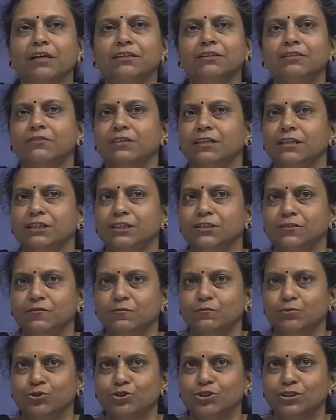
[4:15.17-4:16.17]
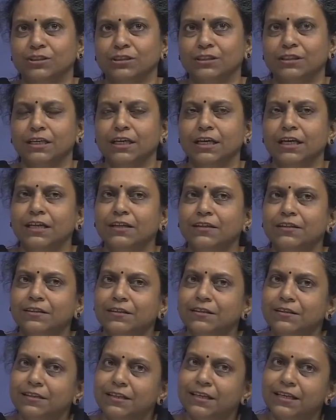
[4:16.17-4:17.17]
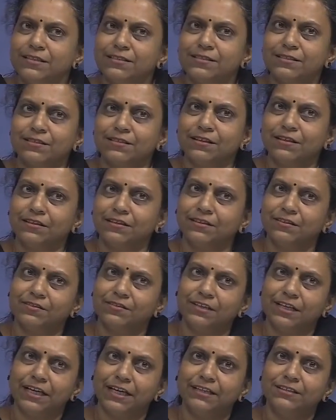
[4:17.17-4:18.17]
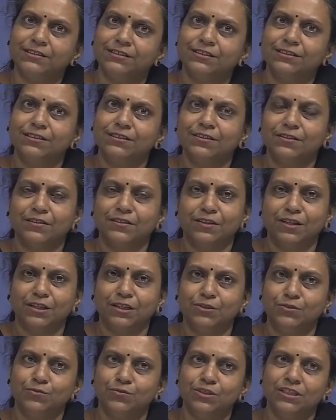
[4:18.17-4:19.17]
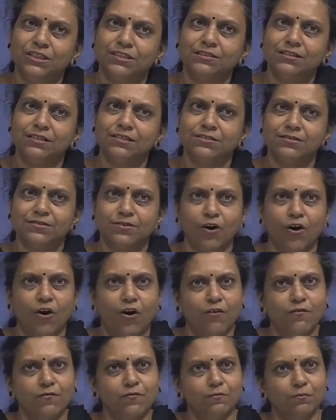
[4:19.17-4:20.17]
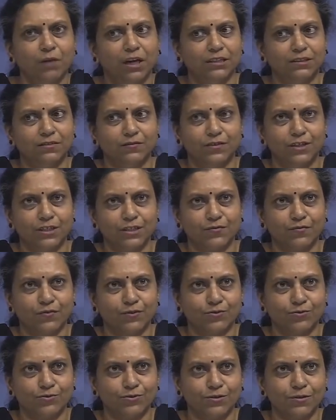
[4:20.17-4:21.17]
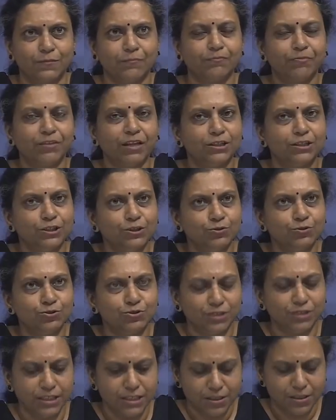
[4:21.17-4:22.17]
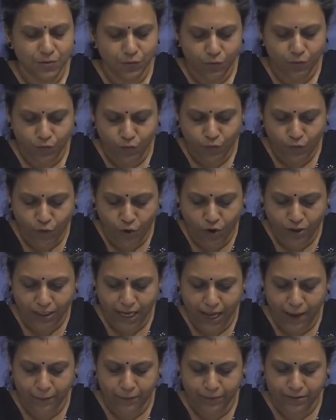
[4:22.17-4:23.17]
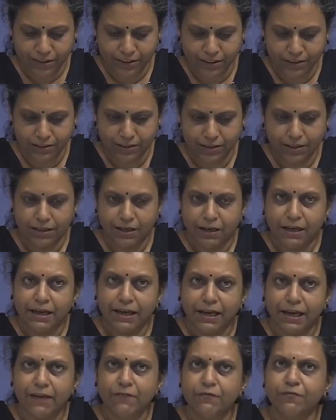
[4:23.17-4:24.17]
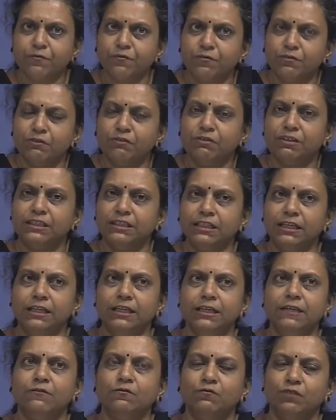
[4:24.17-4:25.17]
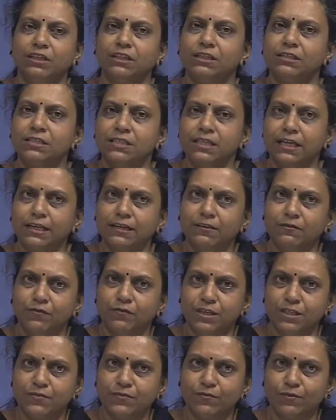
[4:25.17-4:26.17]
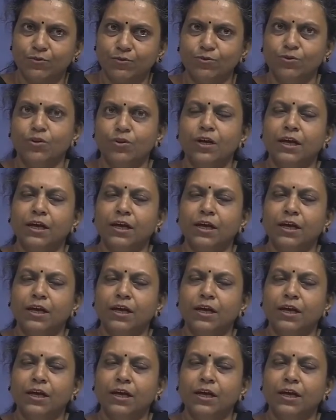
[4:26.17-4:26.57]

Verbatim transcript: the relative motion. This creates the uniqueness of multiphase flows. Due to this what happens if you are dealing with a single phase flow